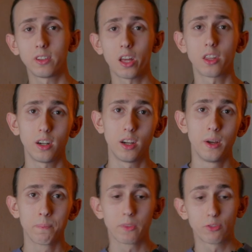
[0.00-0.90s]
another.
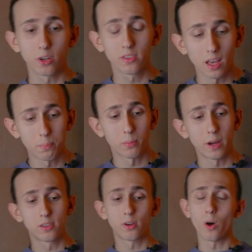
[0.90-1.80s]
For example,
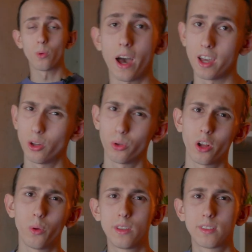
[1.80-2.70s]
my drone, I don't
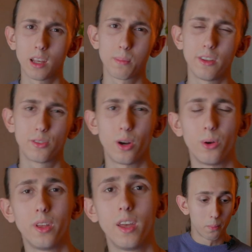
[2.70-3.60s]
always take my
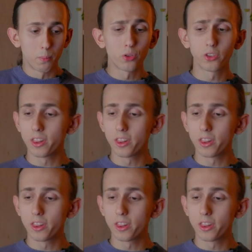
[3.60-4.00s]
drone. Most of the